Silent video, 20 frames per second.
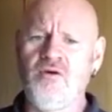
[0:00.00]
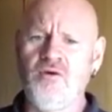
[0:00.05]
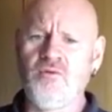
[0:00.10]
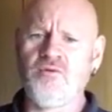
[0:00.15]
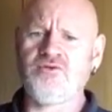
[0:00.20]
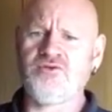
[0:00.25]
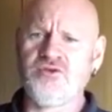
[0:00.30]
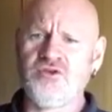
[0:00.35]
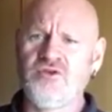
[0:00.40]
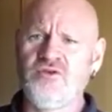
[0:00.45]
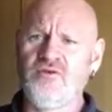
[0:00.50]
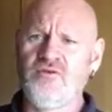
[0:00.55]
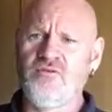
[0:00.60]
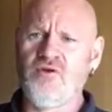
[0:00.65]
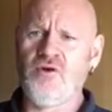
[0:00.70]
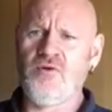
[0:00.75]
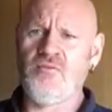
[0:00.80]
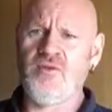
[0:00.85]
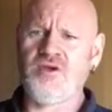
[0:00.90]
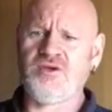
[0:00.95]
I wasn't at the
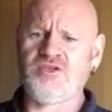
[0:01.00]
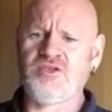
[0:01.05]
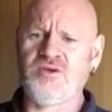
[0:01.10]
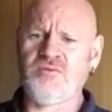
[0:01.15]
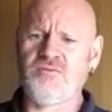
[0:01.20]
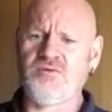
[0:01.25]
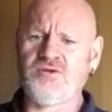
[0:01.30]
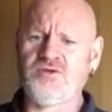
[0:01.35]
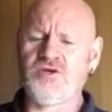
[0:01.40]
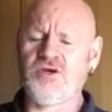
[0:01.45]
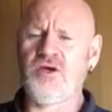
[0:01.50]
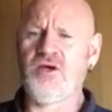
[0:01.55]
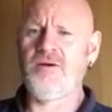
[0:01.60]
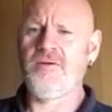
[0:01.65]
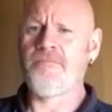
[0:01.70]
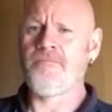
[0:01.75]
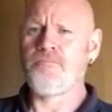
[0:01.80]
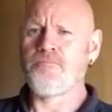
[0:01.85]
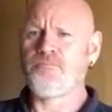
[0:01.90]
right mash temperature,